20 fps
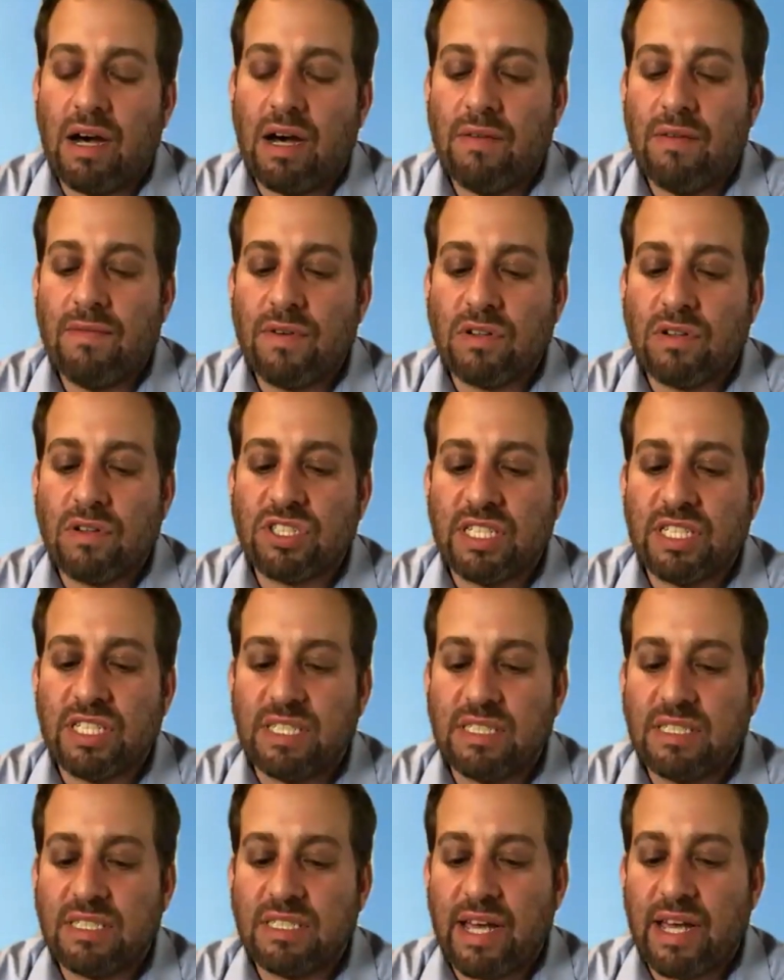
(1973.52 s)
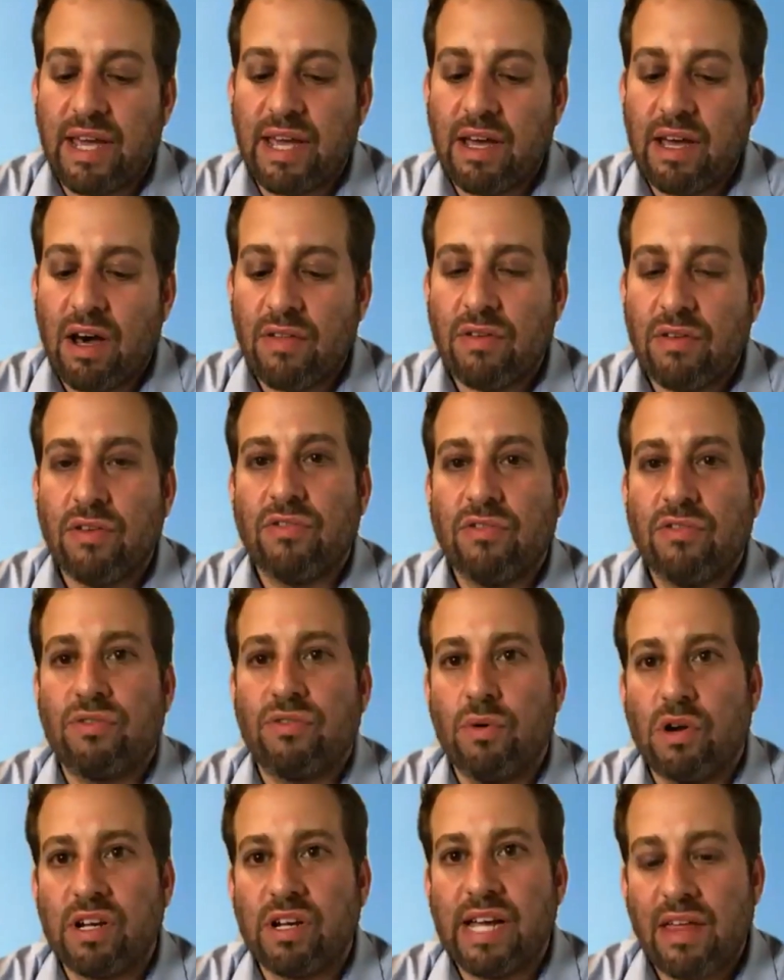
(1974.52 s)
versus, say, others who
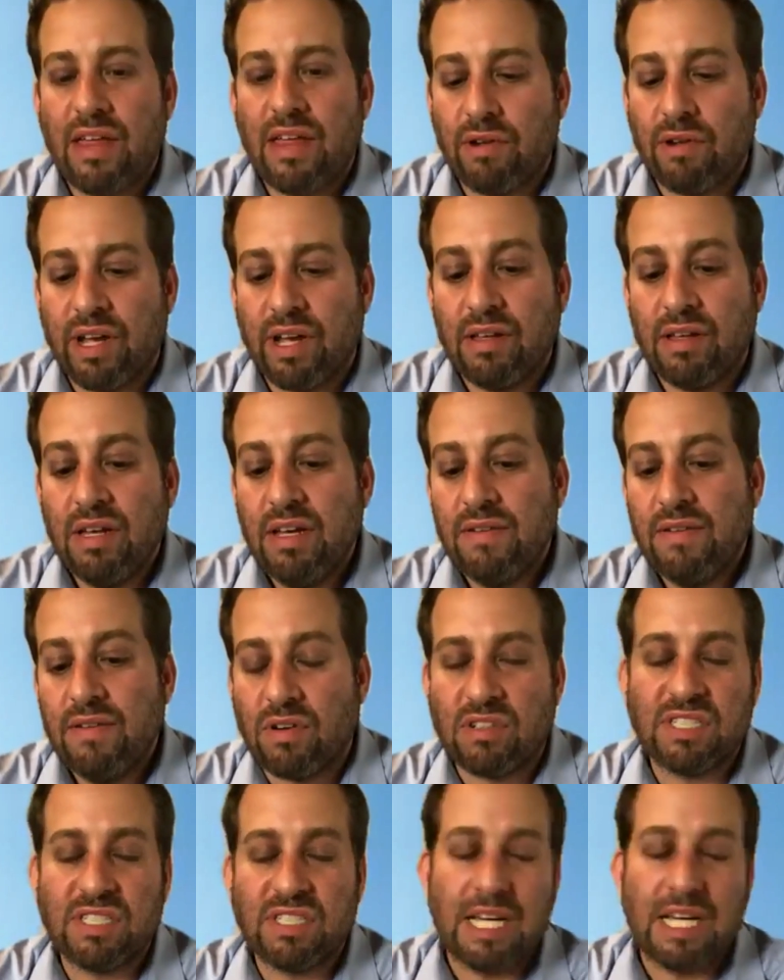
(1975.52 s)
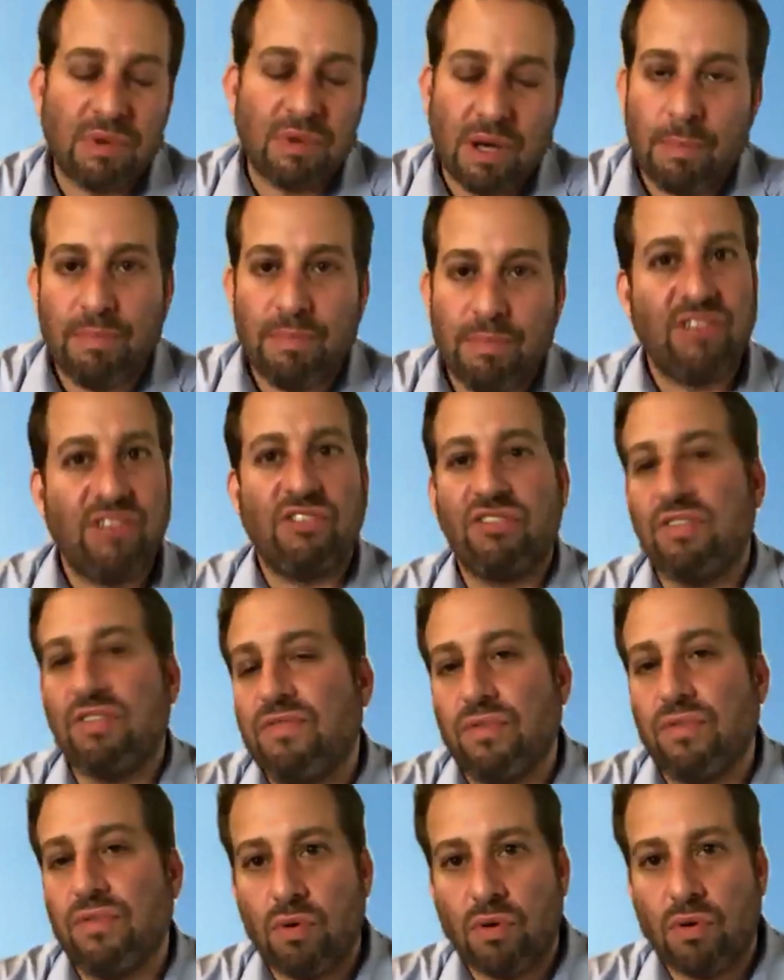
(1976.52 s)
are gathering, for example, on beaches in
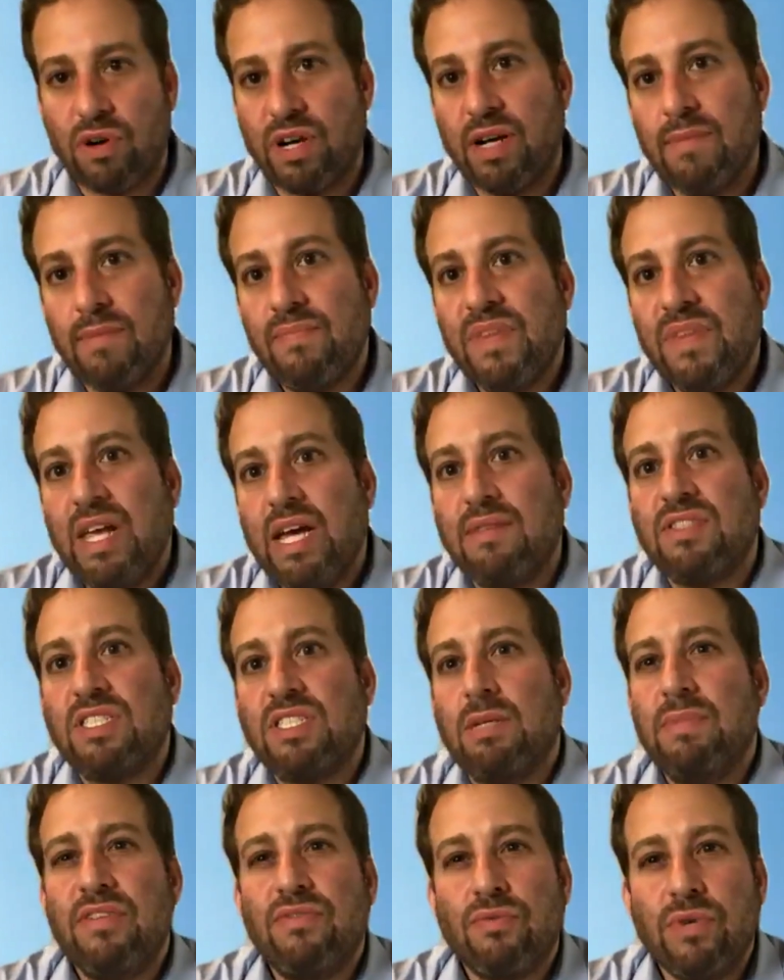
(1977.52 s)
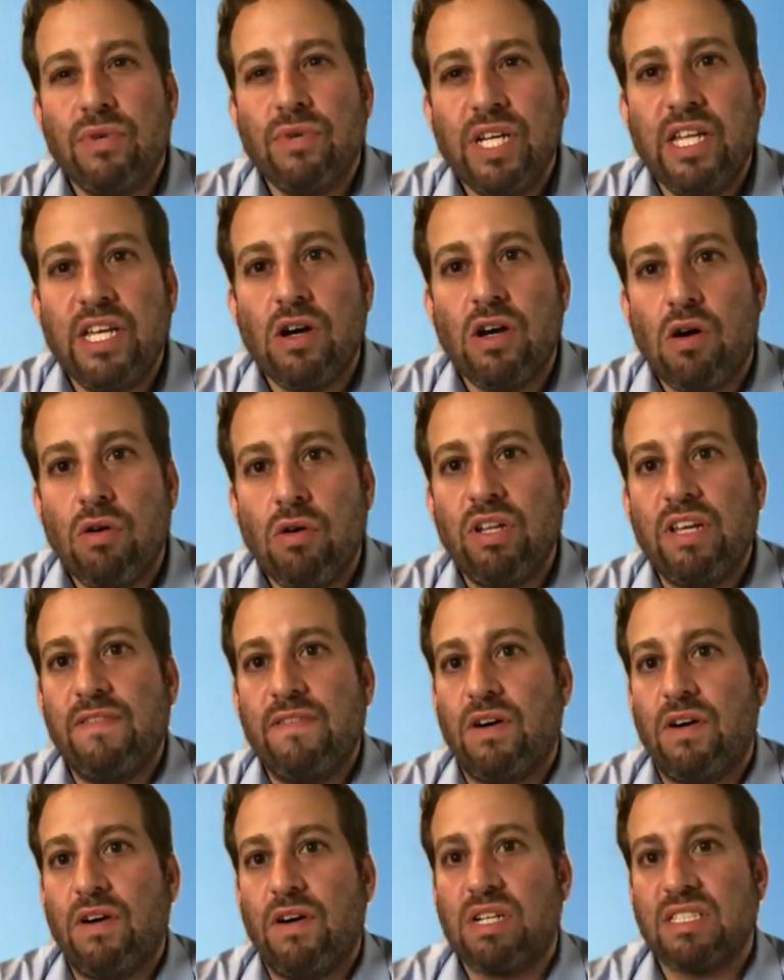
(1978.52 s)
Florida? And if somebody's really only
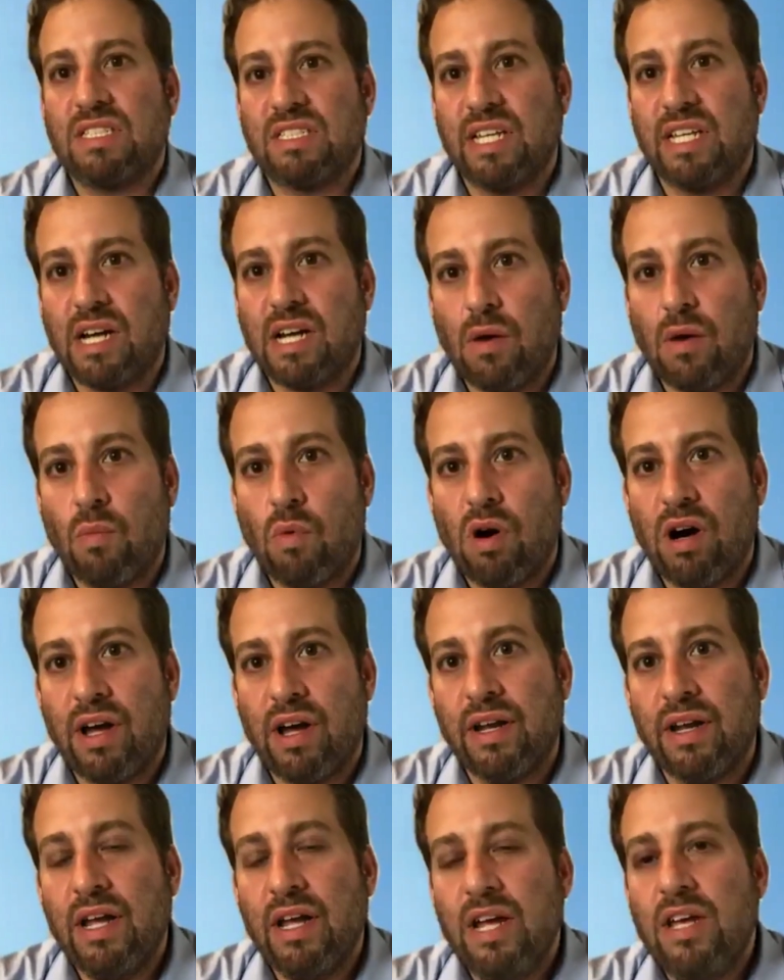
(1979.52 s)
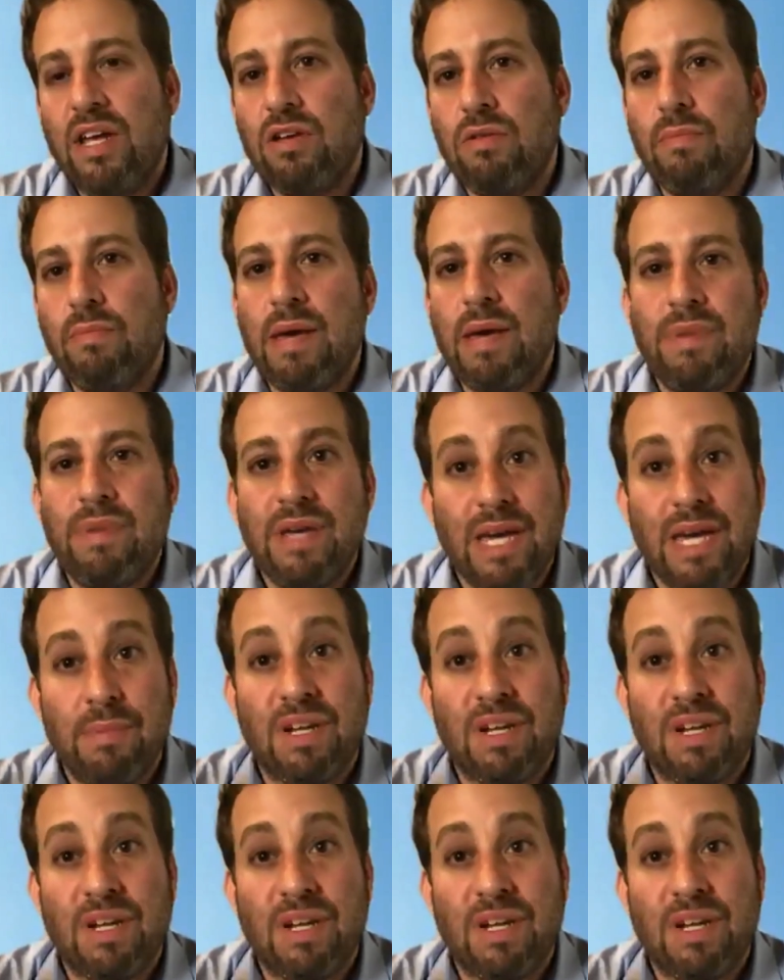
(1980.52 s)
focusing on one, you may be able to